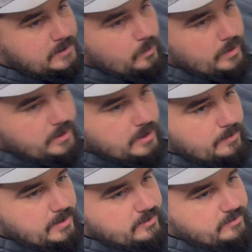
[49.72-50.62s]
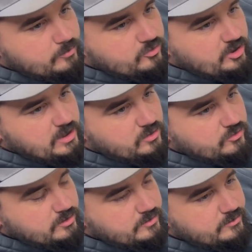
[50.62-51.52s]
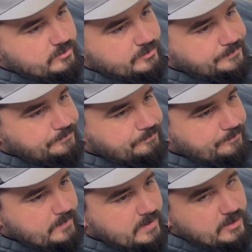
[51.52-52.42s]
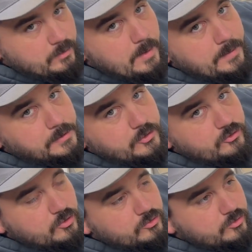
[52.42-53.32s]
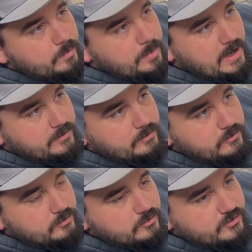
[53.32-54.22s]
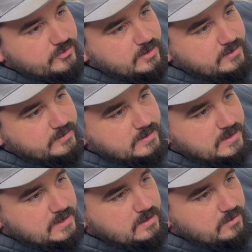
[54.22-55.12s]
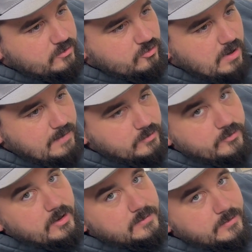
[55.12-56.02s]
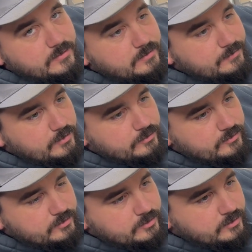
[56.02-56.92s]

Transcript: We made some changes. That's why we only showed you the passenger seat. The driver side was the first